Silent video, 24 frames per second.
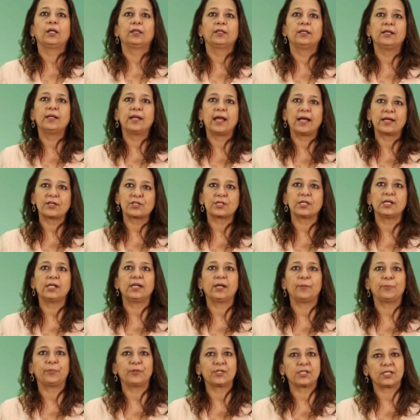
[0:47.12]
The National
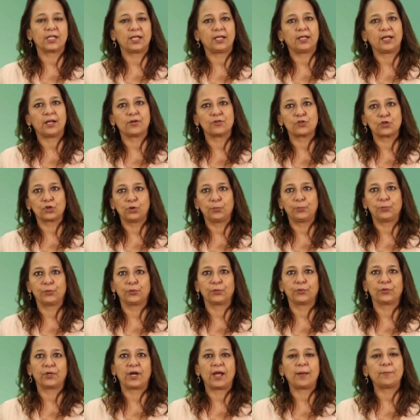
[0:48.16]
Leprosy Control
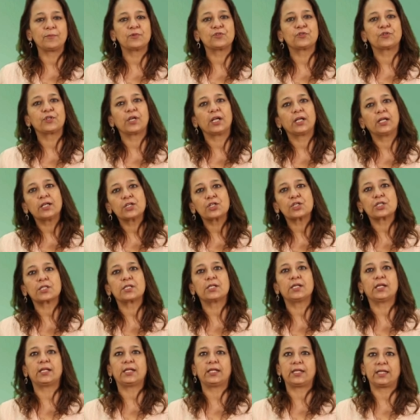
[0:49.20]
Program
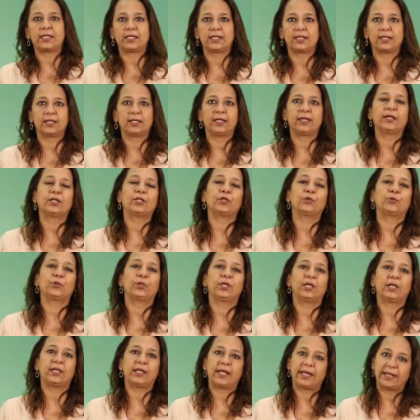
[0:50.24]
traditionally
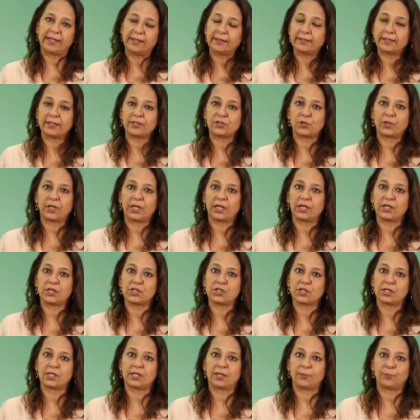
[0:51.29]
included health
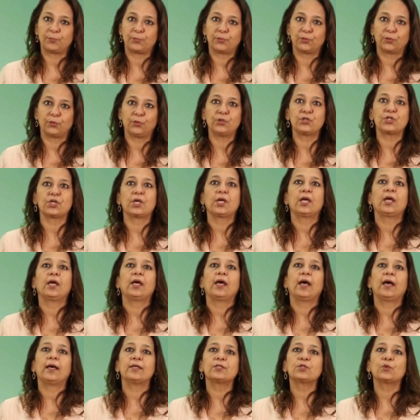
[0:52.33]
education approach
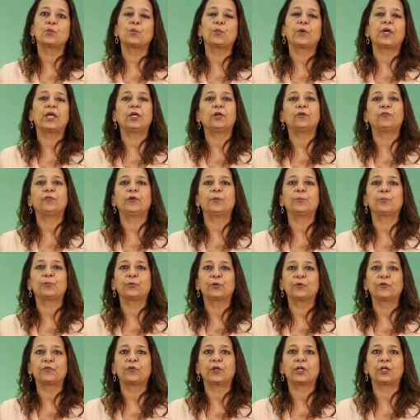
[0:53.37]
as a way of
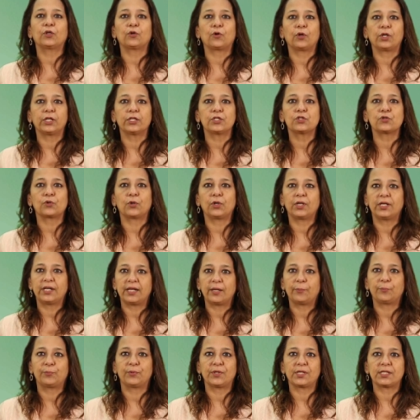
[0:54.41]
improving knowledge on
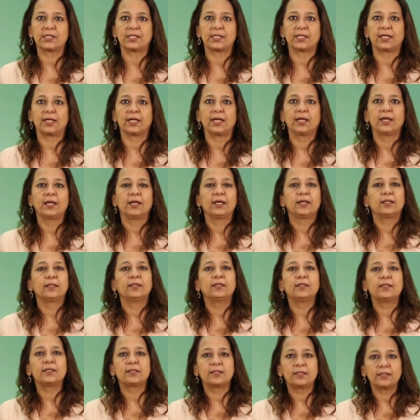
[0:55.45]
leprosy.
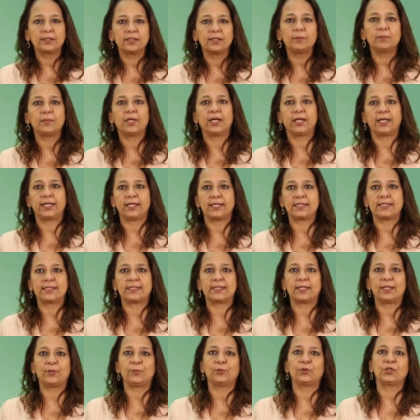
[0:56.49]
The term
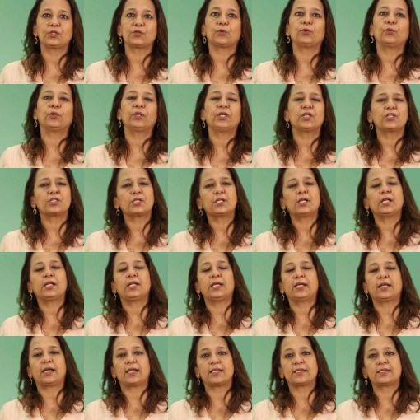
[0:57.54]
IEC was
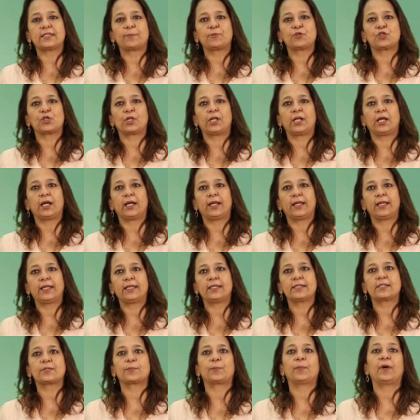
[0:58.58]
originally
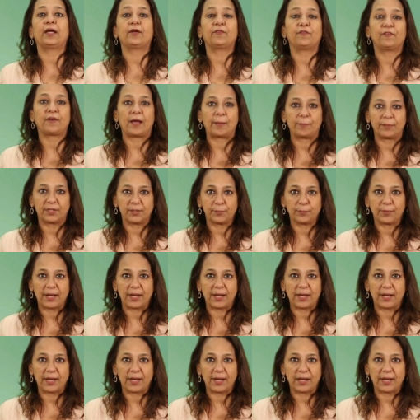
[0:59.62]
conceptualized by Family